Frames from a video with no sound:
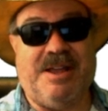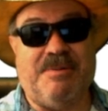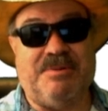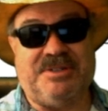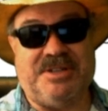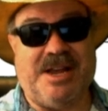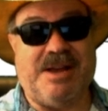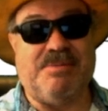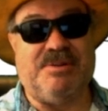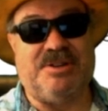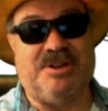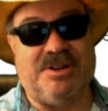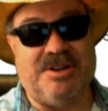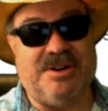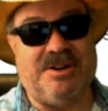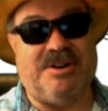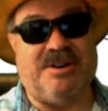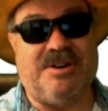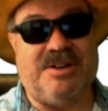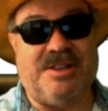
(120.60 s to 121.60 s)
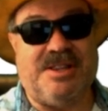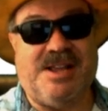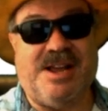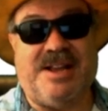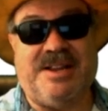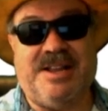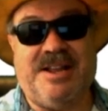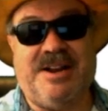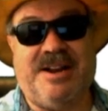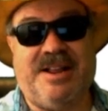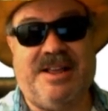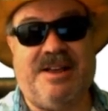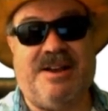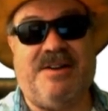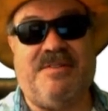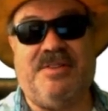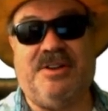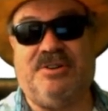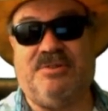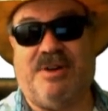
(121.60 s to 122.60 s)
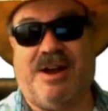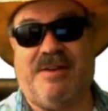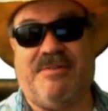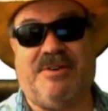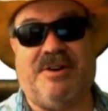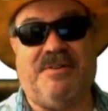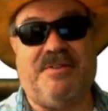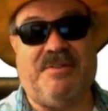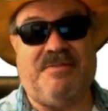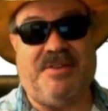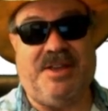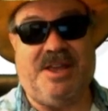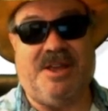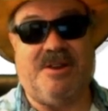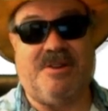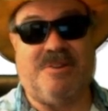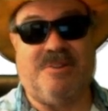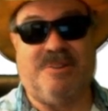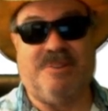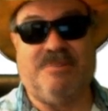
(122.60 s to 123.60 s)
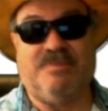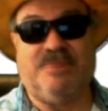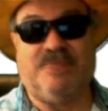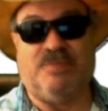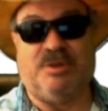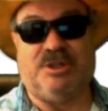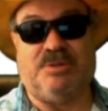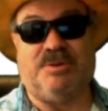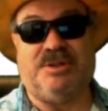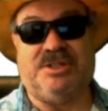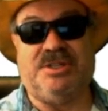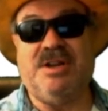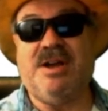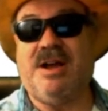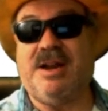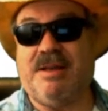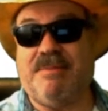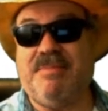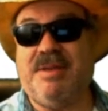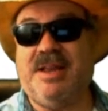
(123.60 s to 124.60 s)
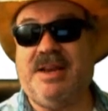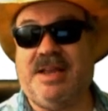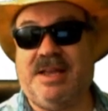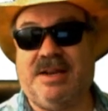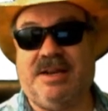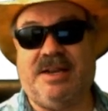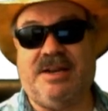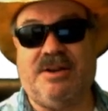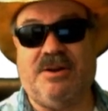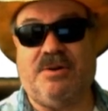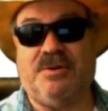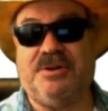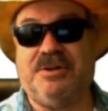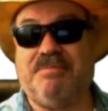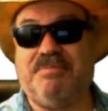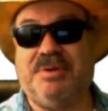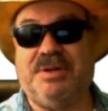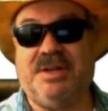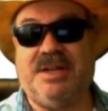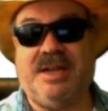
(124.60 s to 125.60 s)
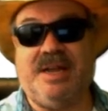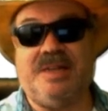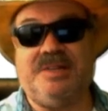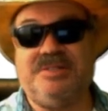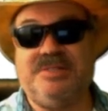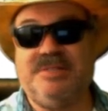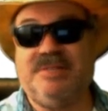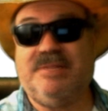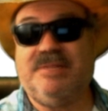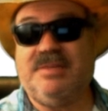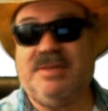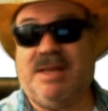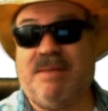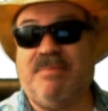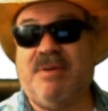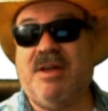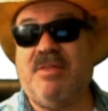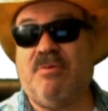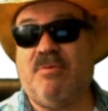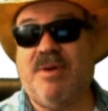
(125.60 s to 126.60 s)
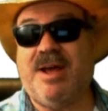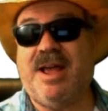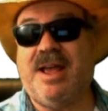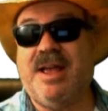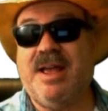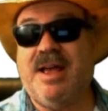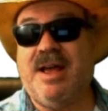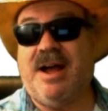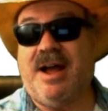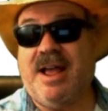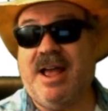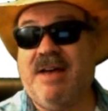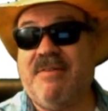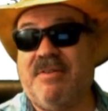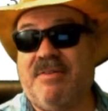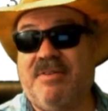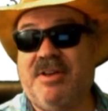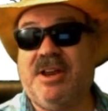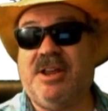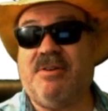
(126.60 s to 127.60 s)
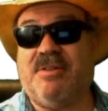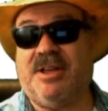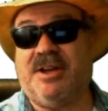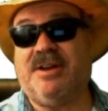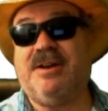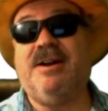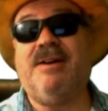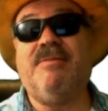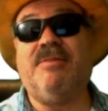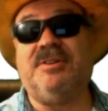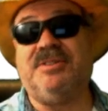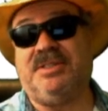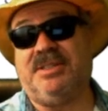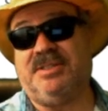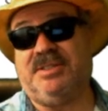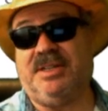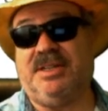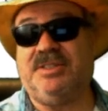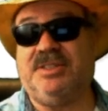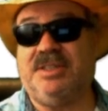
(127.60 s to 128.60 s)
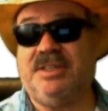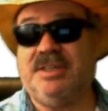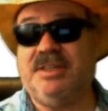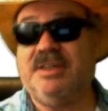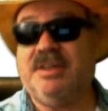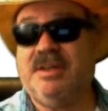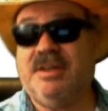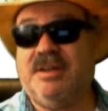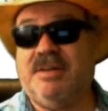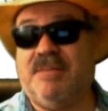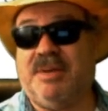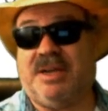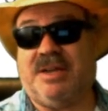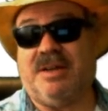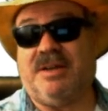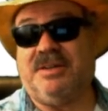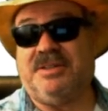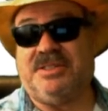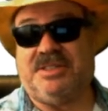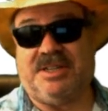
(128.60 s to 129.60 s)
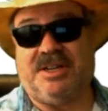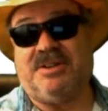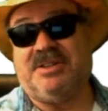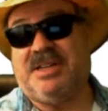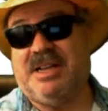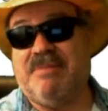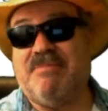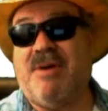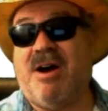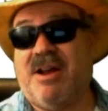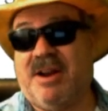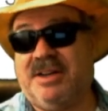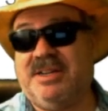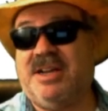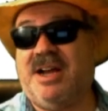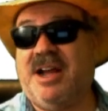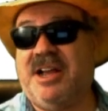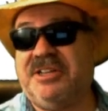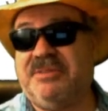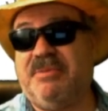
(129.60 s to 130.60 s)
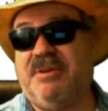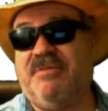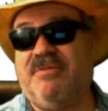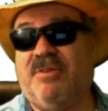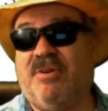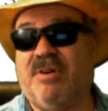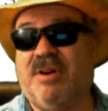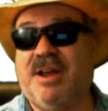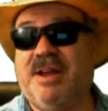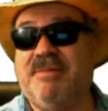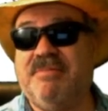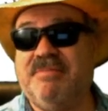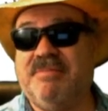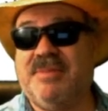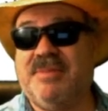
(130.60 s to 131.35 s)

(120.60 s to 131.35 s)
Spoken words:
he was able to learn the identity of the driver of the vehicle, which was not immediately known to police. And by the way, I have a video that covers this incident because they'll demonetize me for it.